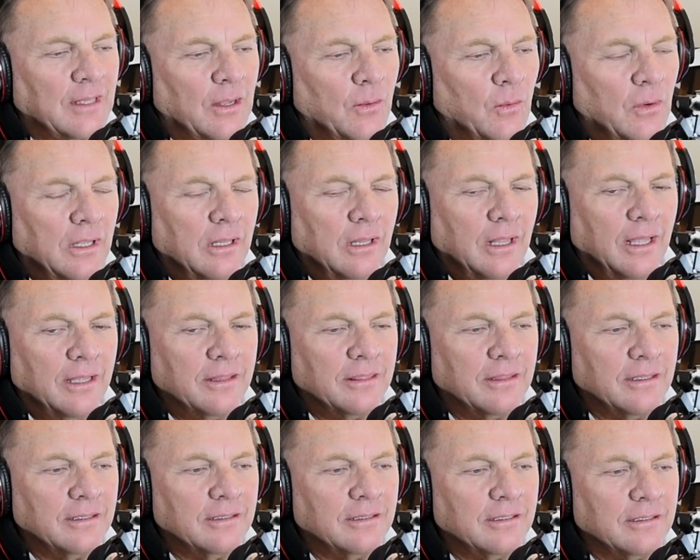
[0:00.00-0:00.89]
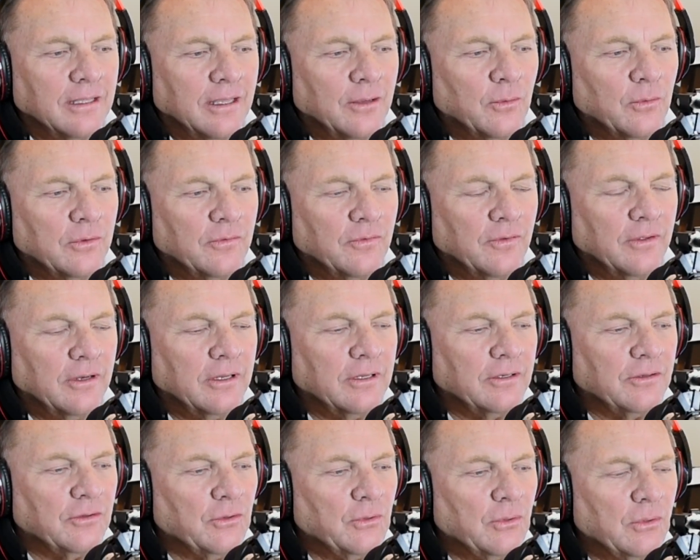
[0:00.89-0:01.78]
Well, I think that would fit
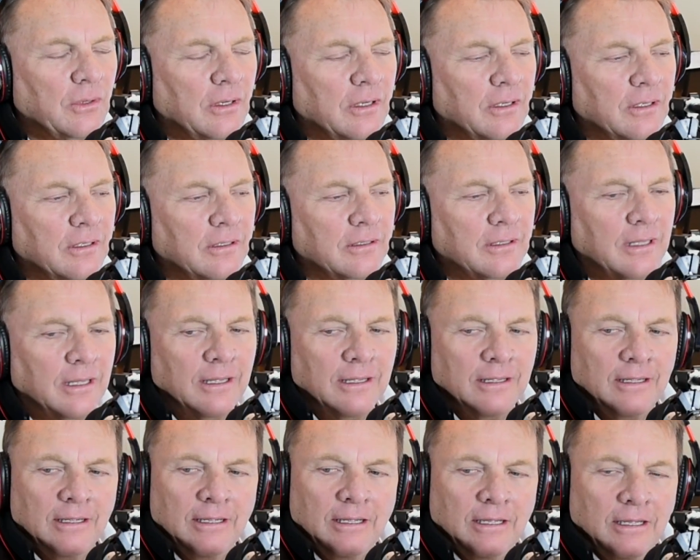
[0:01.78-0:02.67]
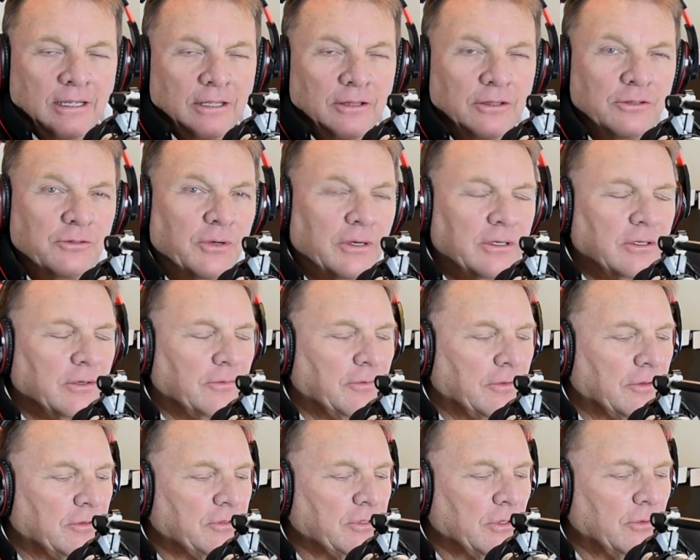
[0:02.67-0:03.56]
into the trio of
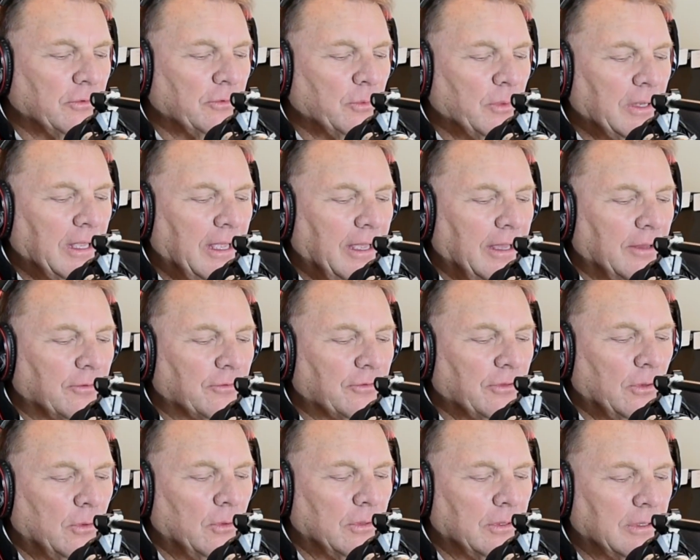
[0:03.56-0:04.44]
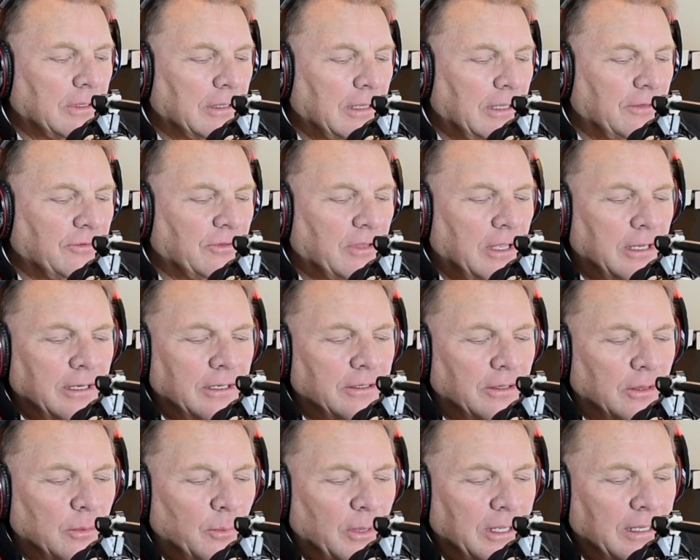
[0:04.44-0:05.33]
the shows that we have. So let's get
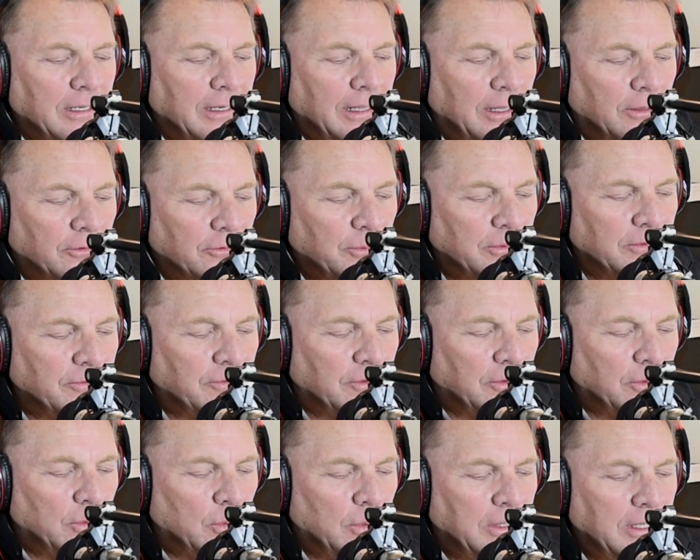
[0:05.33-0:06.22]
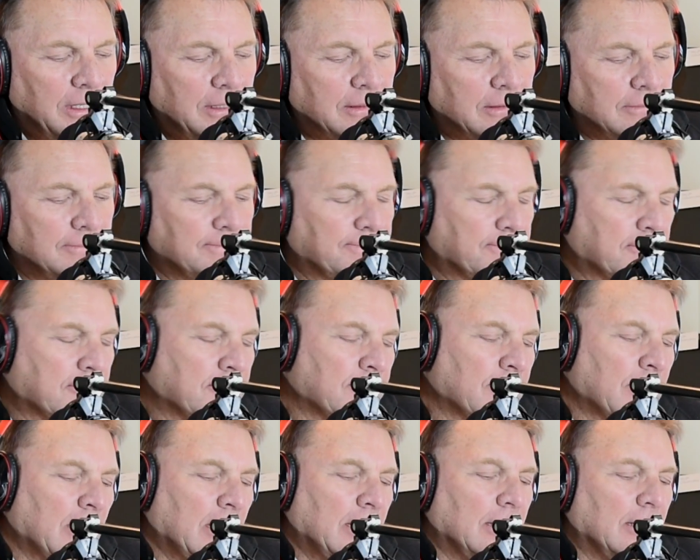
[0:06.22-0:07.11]
into the big announcement for the week
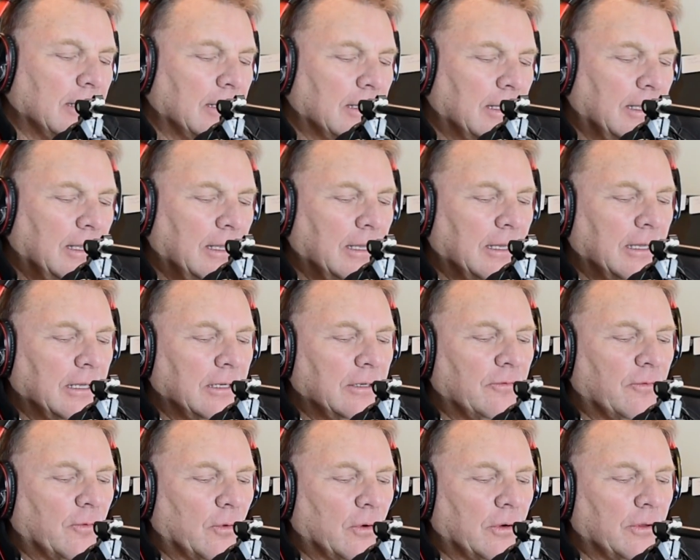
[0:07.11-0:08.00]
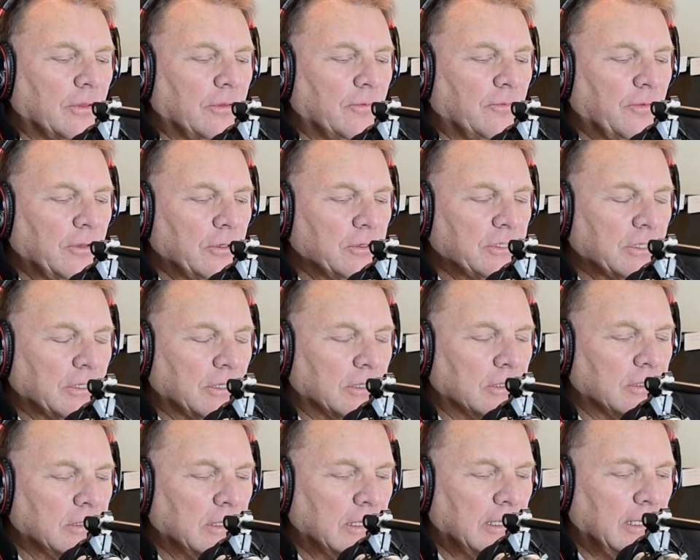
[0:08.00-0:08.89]
and for the
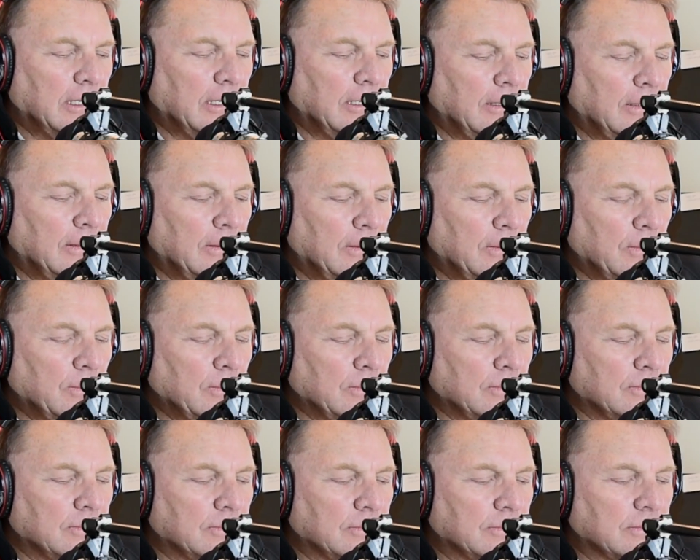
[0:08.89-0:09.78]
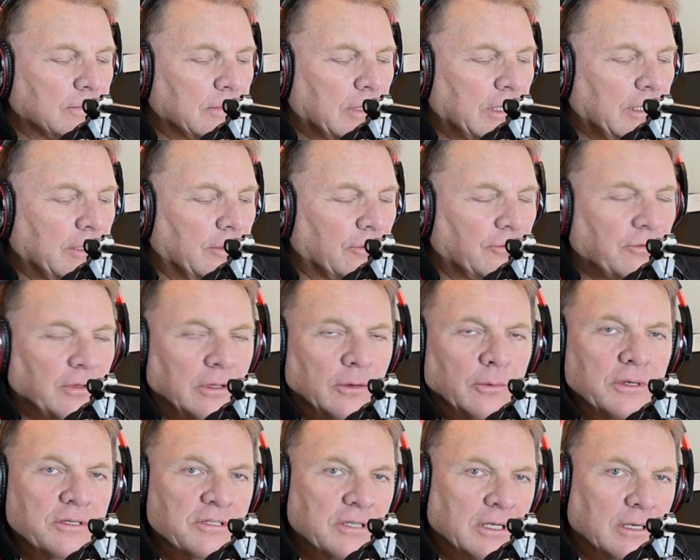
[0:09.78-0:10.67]
future. The
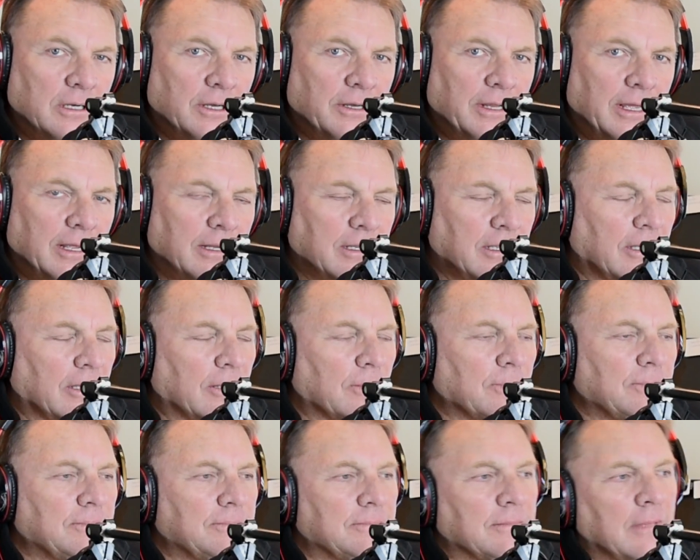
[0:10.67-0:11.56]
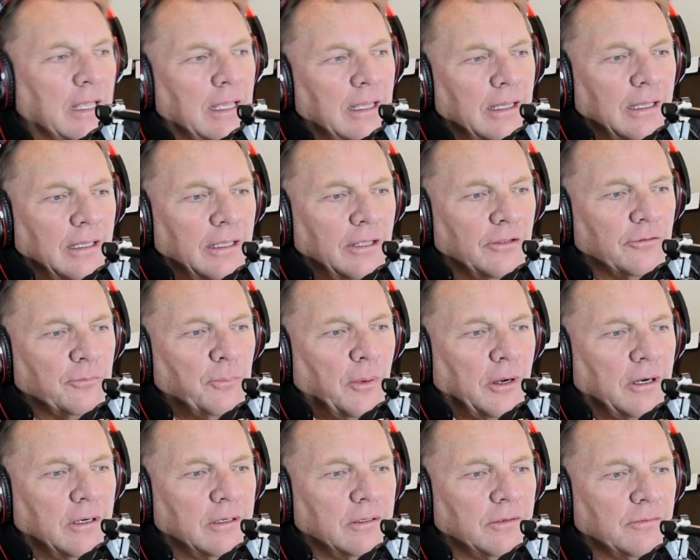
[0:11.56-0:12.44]
distillerychannel.com is
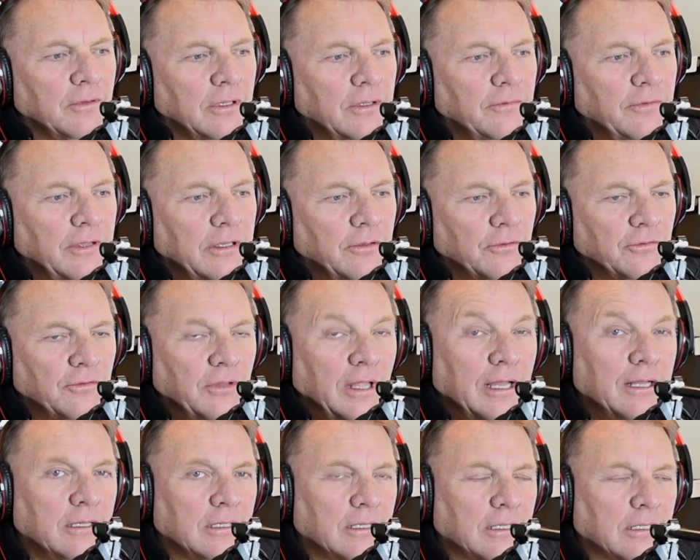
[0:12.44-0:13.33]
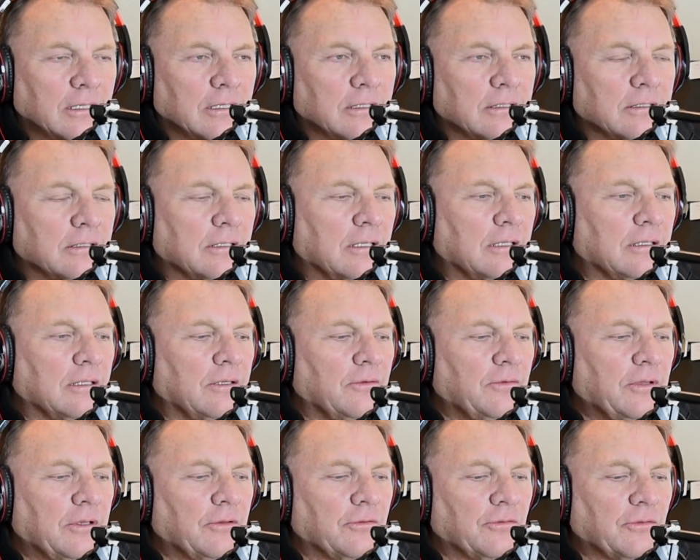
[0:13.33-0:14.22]
part of Live Eco Style Inc. And
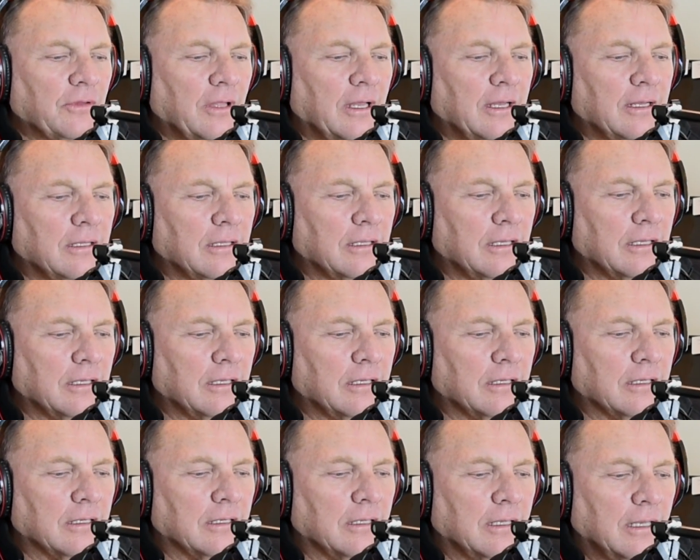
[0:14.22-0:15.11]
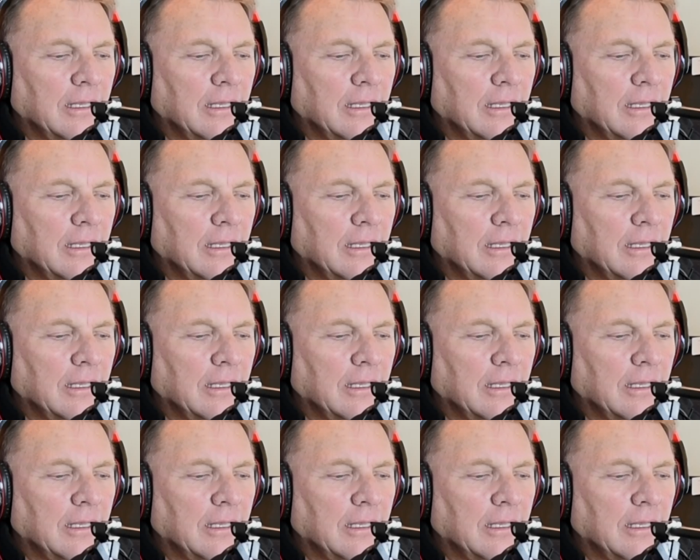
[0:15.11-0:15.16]
Live Eco Style Inc.